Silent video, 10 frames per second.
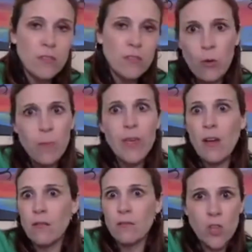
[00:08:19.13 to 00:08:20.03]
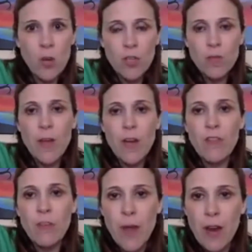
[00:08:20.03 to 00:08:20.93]
it will be so much better
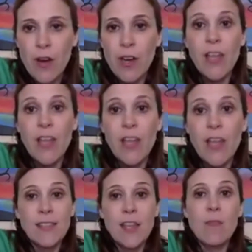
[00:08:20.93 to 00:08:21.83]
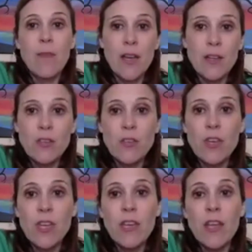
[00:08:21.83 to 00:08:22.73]
if a parent is there
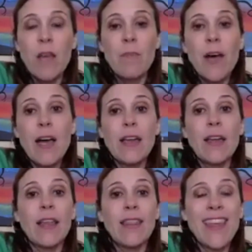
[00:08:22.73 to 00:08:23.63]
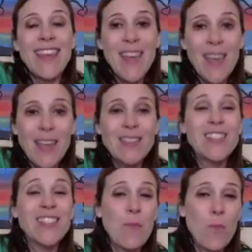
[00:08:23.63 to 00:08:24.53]
monitoring it, but they can
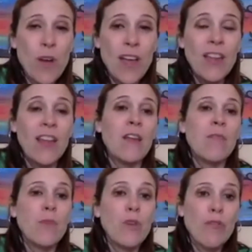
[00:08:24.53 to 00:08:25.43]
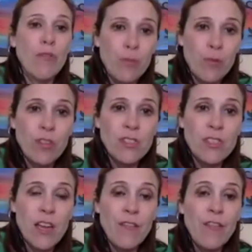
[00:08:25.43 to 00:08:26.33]
somewhat move through the
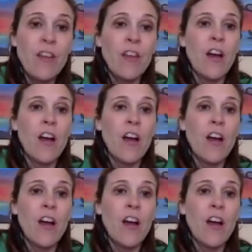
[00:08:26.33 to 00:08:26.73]
stuff